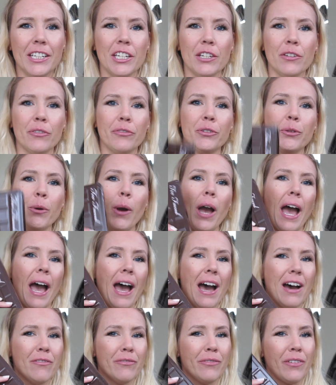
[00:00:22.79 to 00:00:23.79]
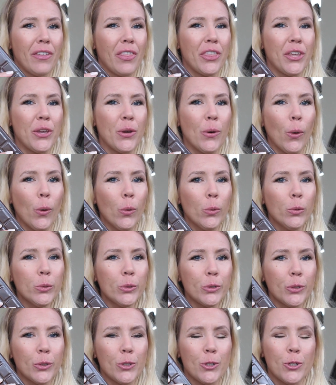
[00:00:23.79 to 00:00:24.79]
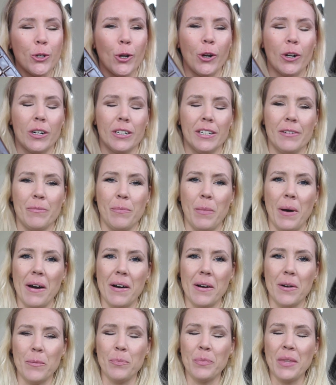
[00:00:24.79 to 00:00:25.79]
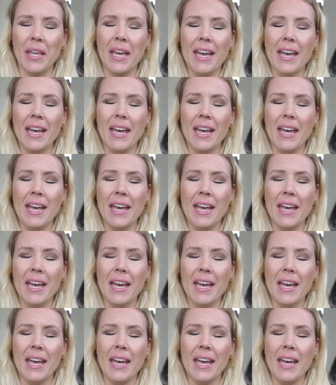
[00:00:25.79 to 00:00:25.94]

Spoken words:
if you have the old chocolate bar.